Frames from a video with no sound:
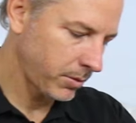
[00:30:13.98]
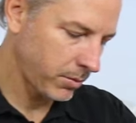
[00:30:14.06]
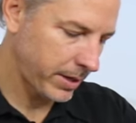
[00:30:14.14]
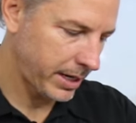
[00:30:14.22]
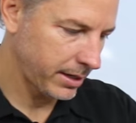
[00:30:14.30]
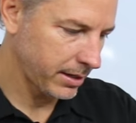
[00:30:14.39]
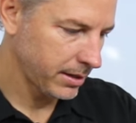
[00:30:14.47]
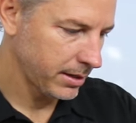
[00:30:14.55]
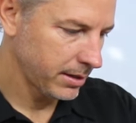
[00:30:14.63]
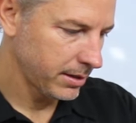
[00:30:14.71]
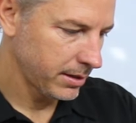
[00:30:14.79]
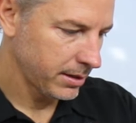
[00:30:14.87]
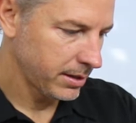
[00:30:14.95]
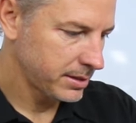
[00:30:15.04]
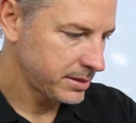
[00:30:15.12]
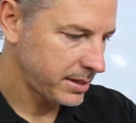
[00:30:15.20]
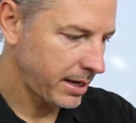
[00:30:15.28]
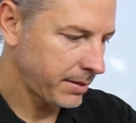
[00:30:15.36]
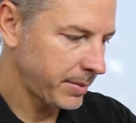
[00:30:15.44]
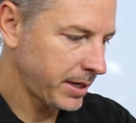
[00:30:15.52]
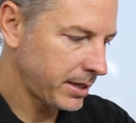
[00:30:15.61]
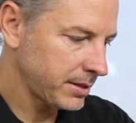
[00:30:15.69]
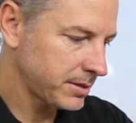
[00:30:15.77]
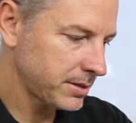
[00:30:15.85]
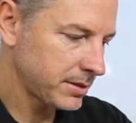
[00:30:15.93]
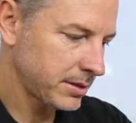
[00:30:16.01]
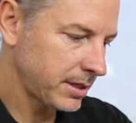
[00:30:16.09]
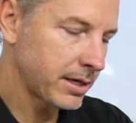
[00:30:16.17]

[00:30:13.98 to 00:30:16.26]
we'll wait 10 minutes